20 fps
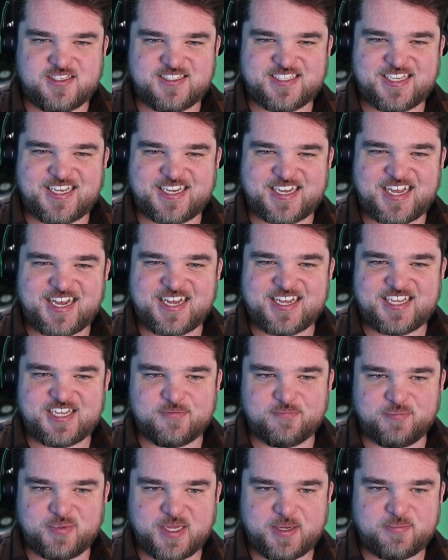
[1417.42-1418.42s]
Is that
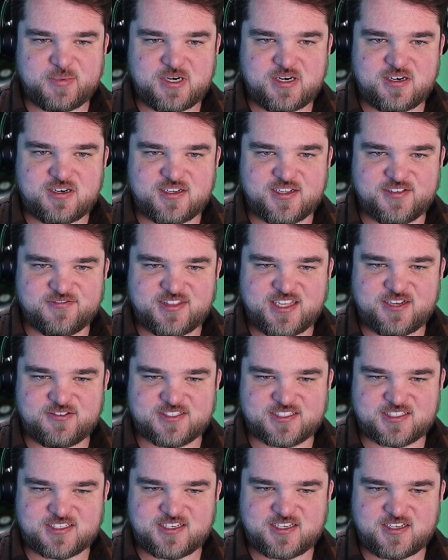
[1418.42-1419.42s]
cayenne pepper? If that
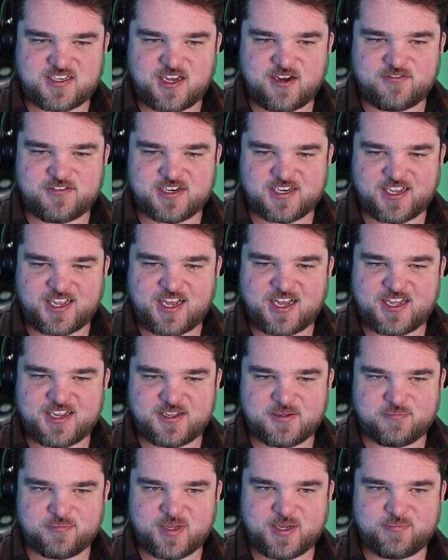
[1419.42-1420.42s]
was covered in
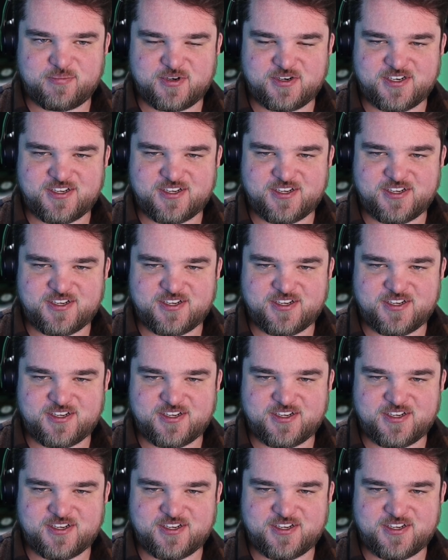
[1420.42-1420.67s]
cayenne pepper,